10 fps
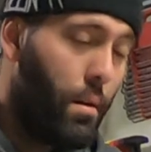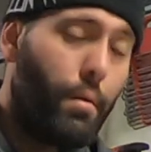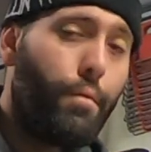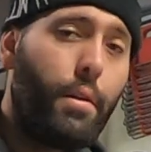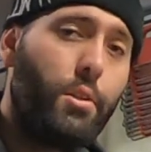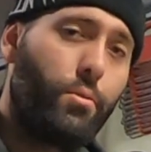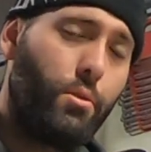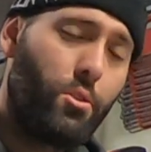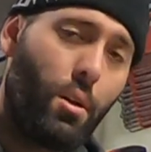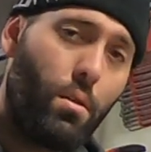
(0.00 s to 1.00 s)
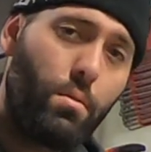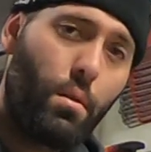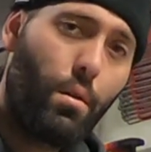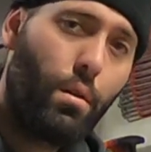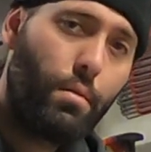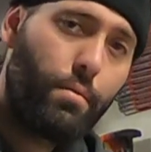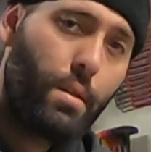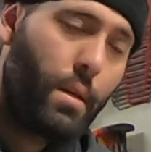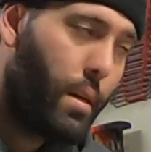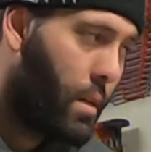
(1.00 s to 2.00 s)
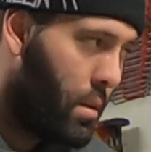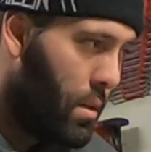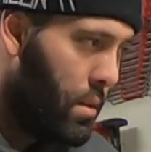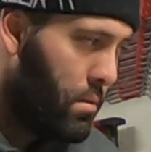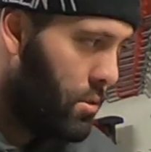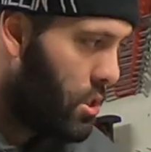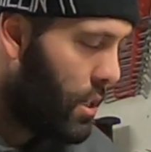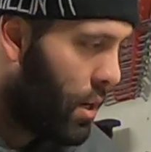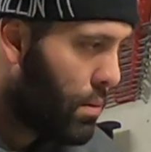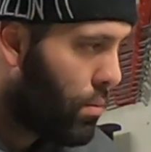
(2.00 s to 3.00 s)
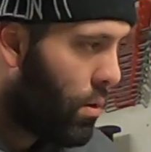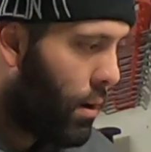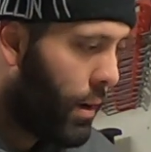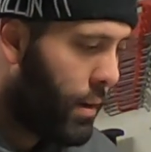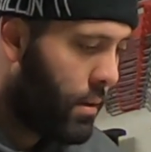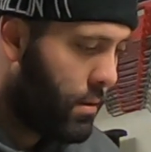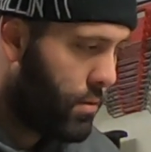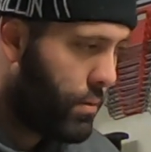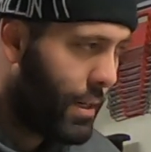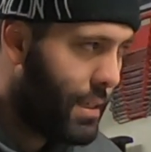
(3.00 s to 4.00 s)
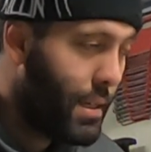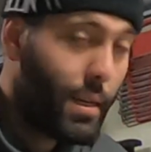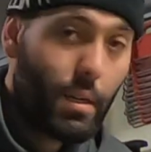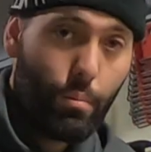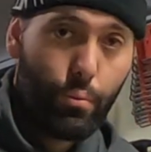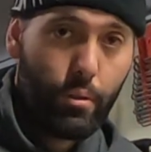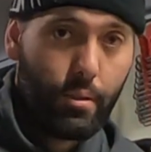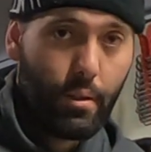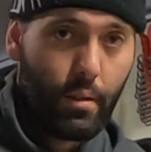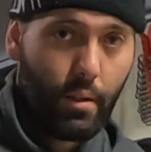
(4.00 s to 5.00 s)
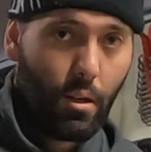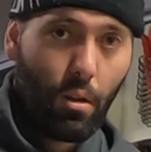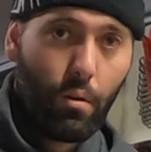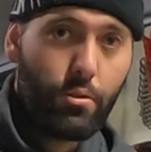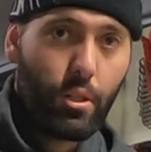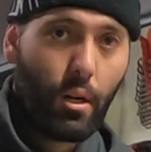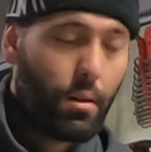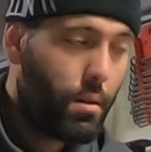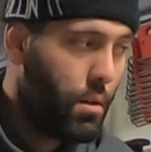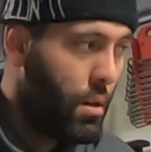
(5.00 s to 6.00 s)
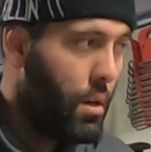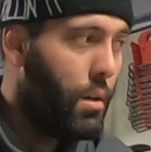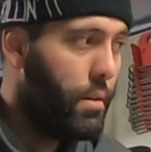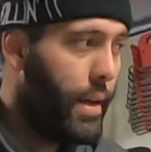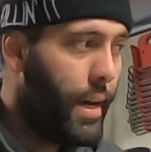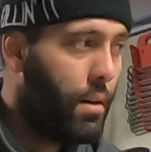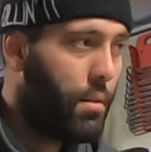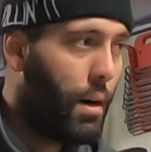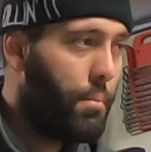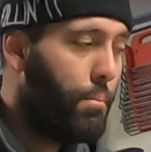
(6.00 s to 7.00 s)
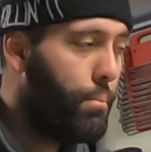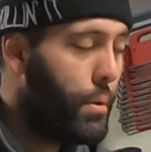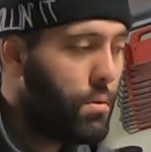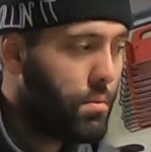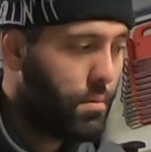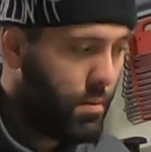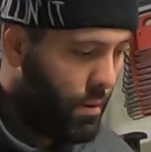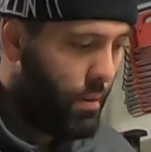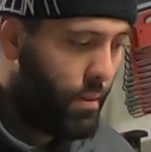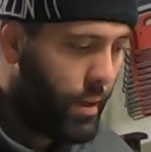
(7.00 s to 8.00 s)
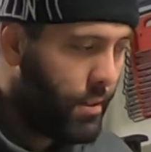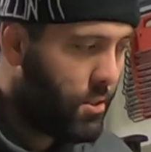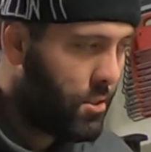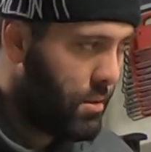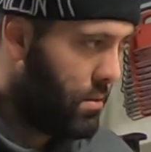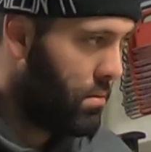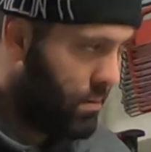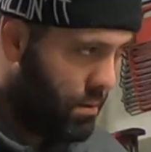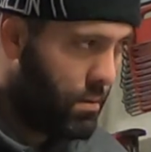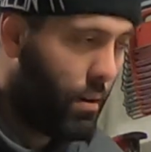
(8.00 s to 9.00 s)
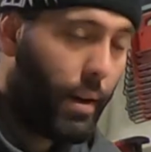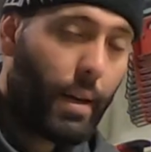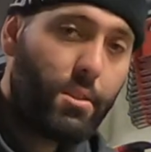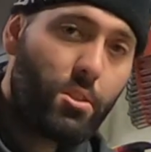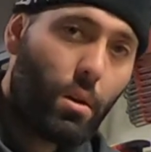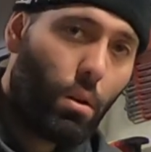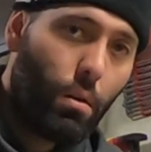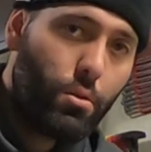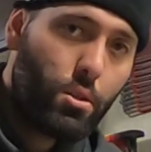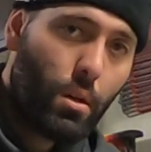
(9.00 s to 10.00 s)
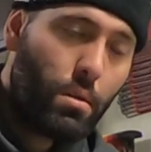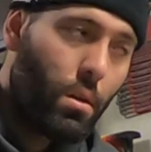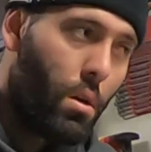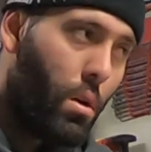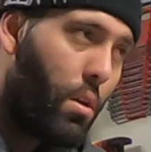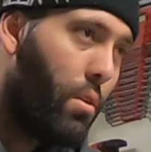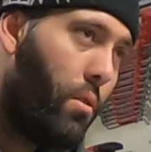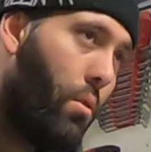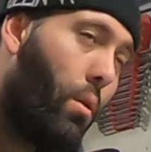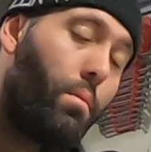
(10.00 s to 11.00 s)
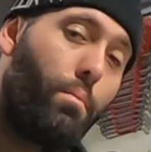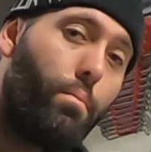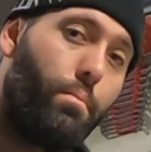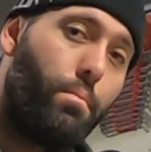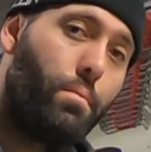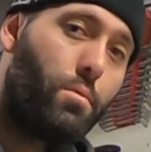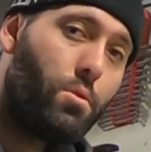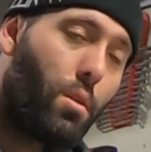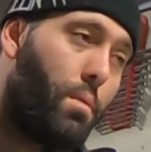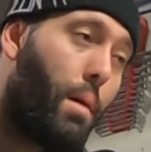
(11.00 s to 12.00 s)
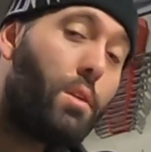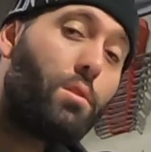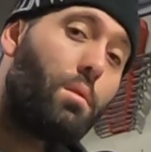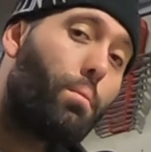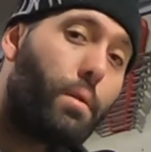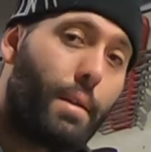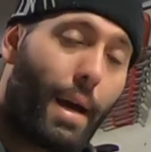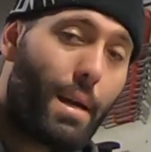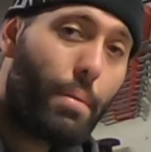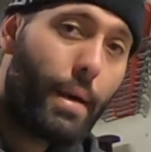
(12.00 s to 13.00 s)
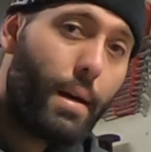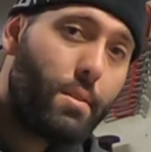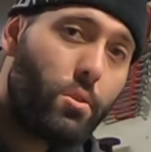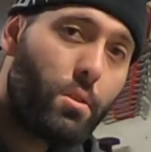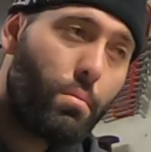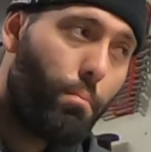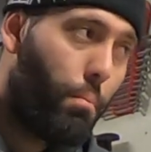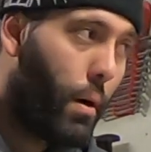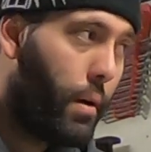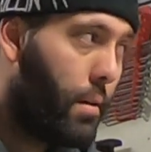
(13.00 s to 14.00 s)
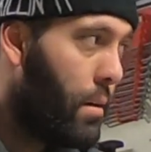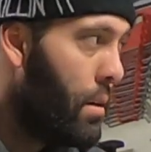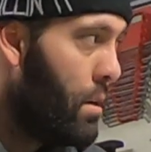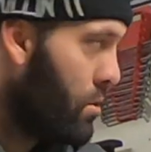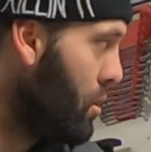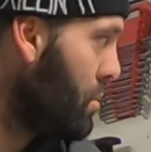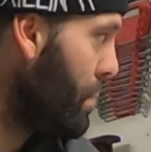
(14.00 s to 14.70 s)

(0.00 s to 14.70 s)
finished result of the DIY 3D printer enclosure. Now I built this, I guess, enclosure not so much to print ABS, but just